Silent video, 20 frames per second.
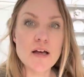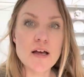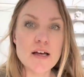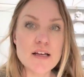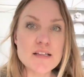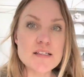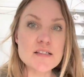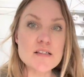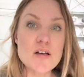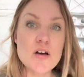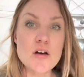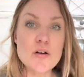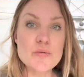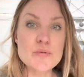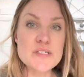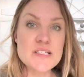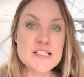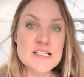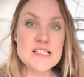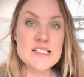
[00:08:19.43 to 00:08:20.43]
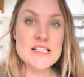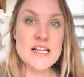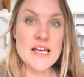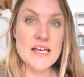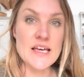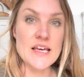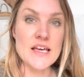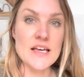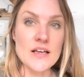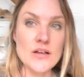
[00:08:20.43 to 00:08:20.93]
As I was
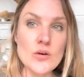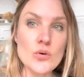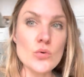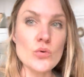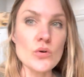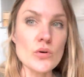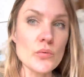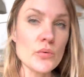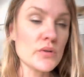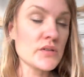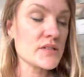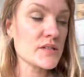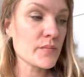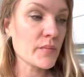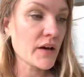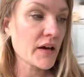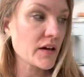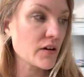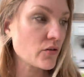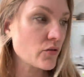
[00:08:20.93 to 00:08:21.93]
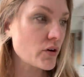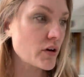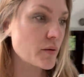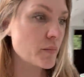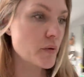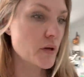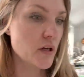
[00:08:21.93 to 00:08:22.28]
saying, oh, I want some hand cream.